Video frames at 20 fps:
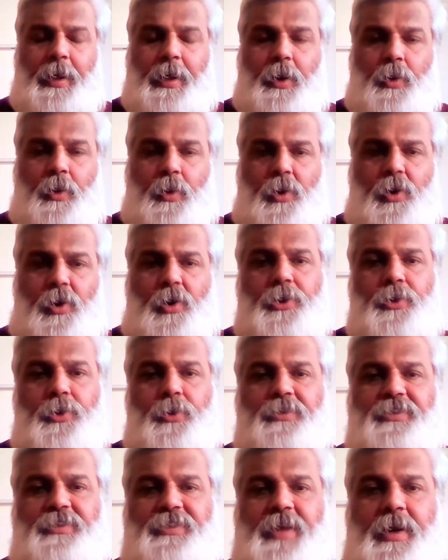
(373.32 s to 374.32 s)
Or you
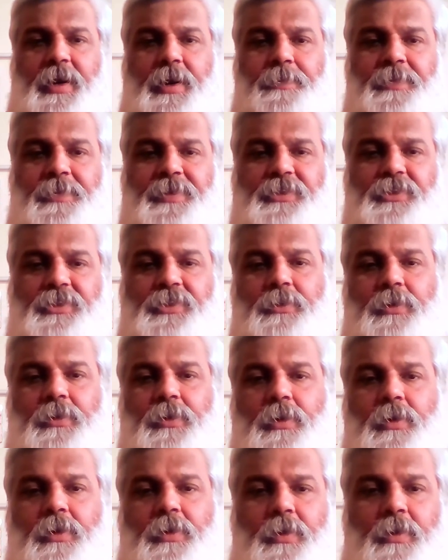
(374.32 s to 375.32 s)
could start a business
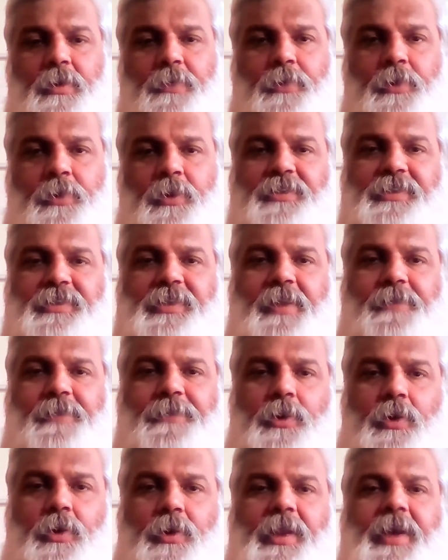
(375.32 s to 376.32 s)
for yourself,
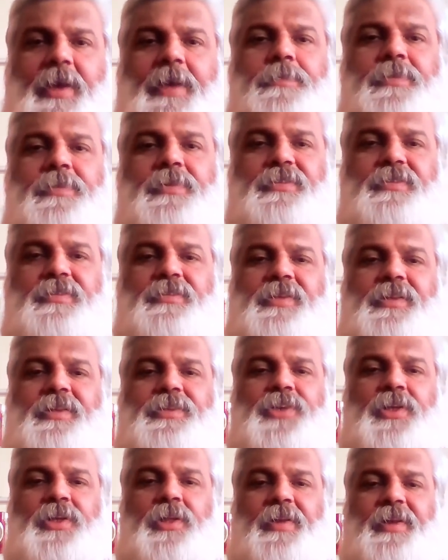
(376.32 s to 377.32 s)
an online business that
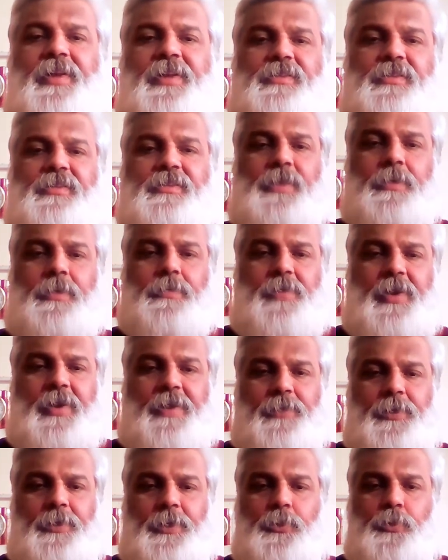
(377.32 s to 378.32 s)
generates some
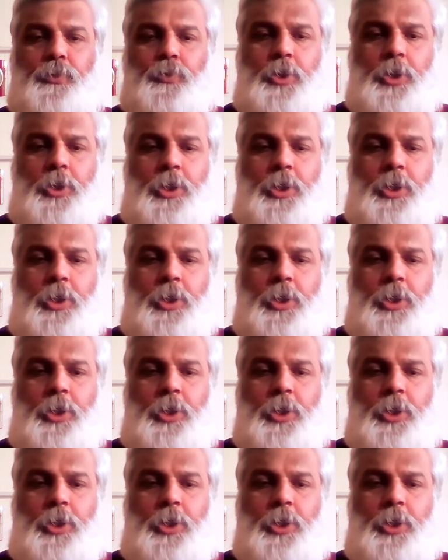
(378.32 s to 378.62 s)
revenue.